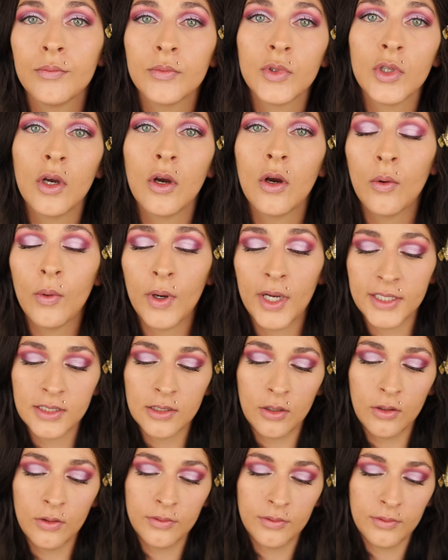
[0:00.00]
no, I
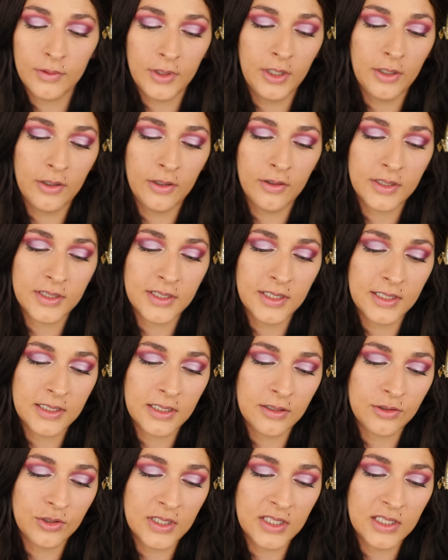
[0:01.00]
don't, you know, because
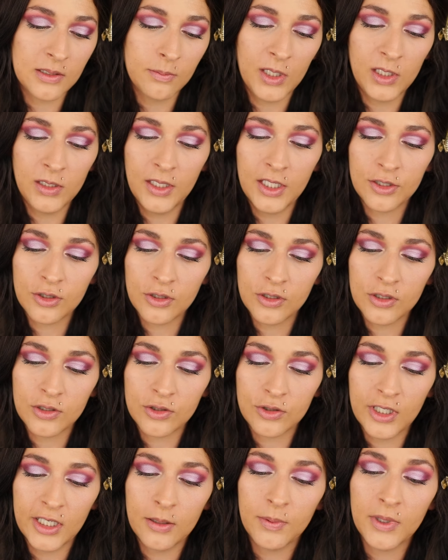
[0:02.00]
it's just in my nature to
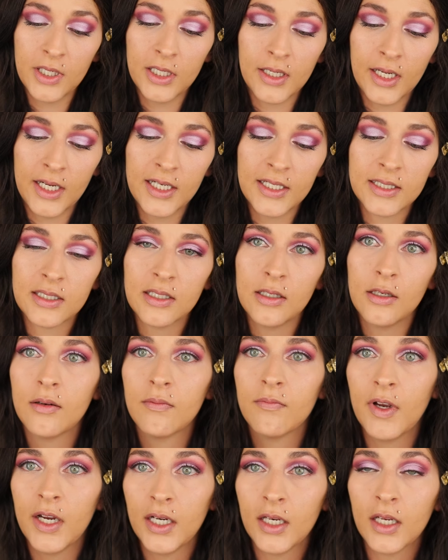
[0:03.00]
try to be nice and
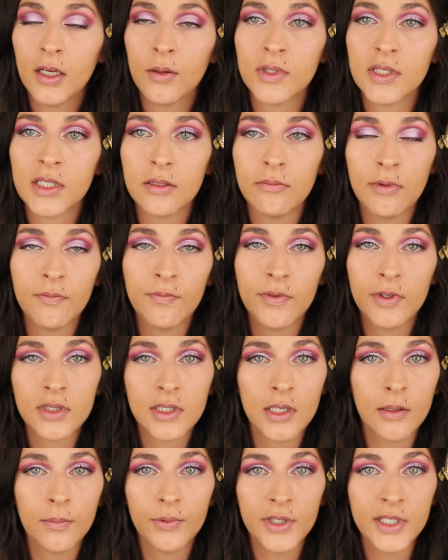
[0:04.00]
inviting when someone feels
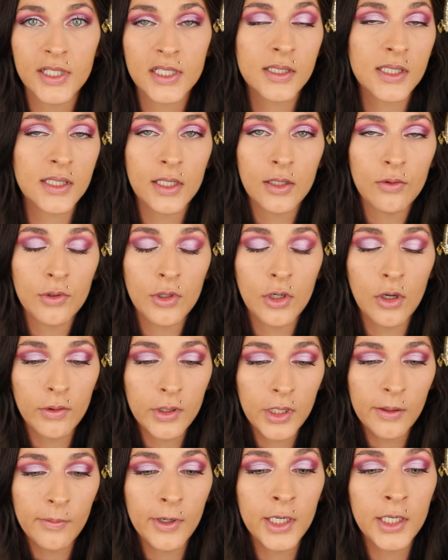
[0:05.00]
out of place because they don't know
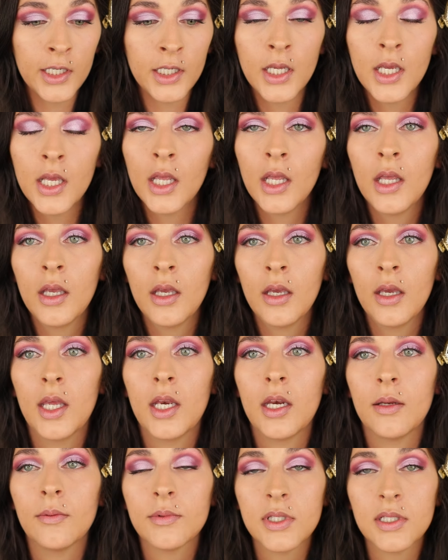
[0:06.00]
anyone.
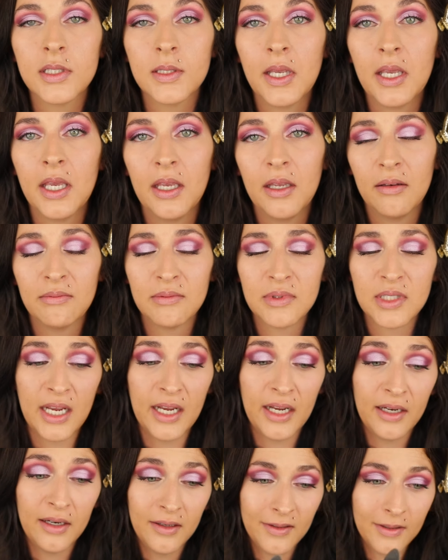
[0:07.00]
And I'm just like, I'm
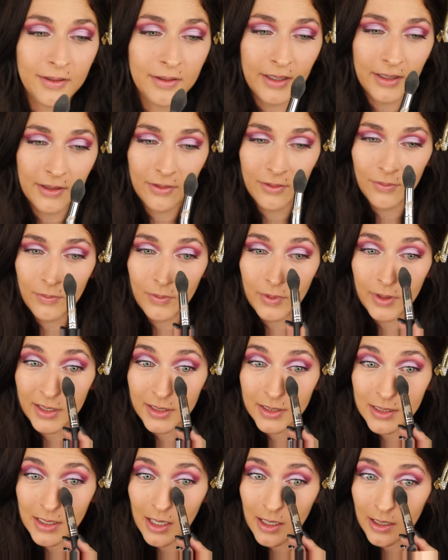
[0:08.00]
tired. I don't want
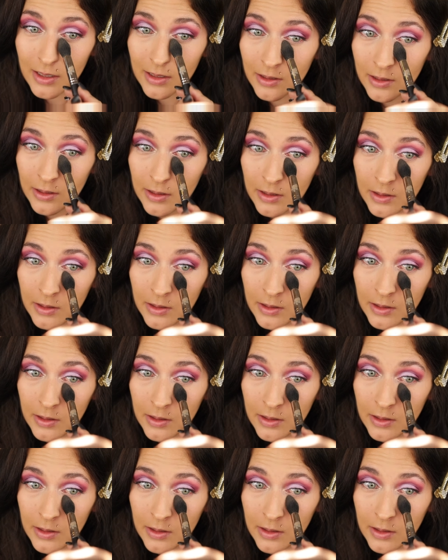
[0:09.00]
to talk.